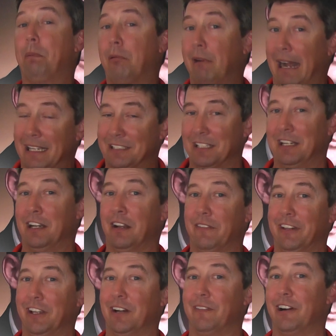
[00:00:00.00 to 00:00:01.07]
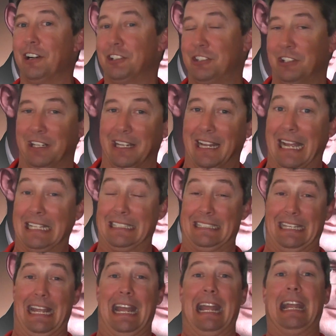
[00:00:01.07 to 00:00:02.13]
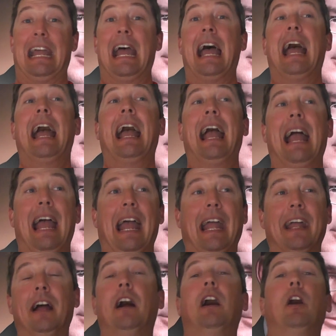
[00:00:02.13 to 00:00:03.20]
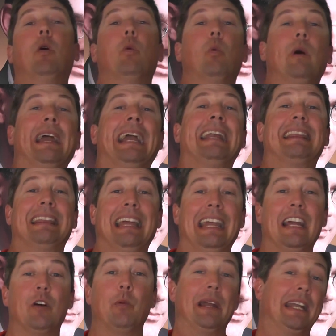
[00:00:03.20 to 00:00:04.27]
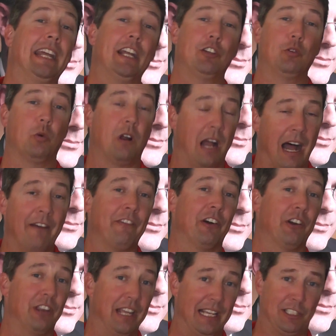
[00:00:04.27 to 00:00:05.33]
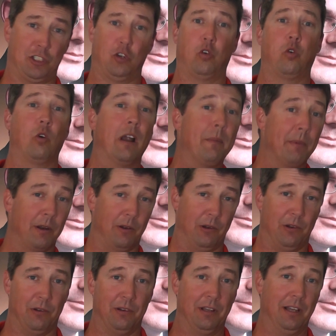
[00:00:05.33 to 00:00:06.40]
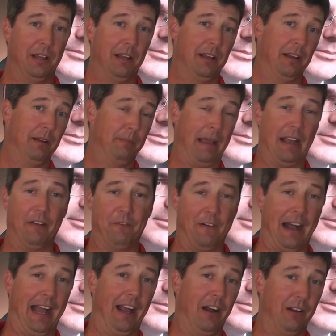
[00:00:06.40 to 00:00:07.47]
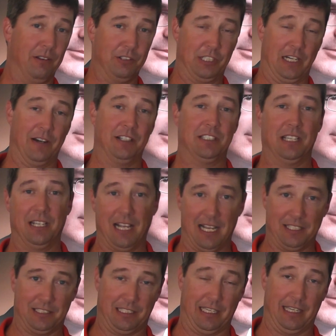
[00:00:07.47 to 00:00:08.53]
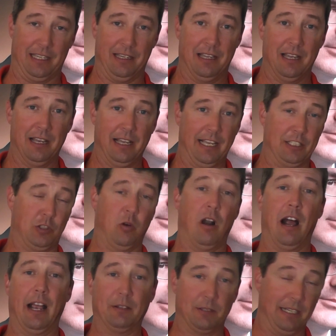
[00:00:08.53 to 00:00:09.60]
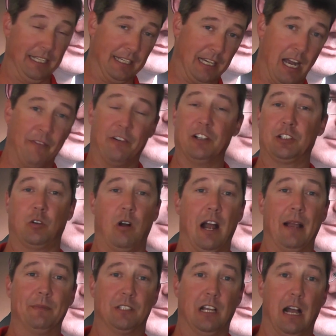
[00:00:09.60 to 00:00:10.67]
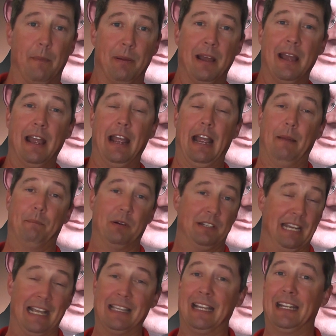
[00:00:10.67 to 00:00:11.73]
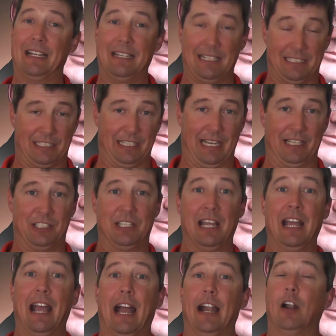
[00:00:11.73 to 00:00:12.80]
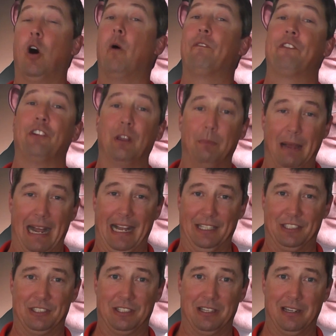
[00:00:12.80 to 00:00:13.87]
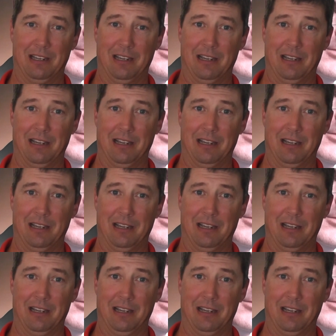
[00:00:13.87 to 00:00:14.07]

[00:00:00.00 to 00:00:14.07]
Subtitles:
president of the university and say, hey, we think we need to cover this criminal pedophile, Jerry Sandusky, his crimes. We need to cover his crimes up and pretend they didn't exist and hope for the best.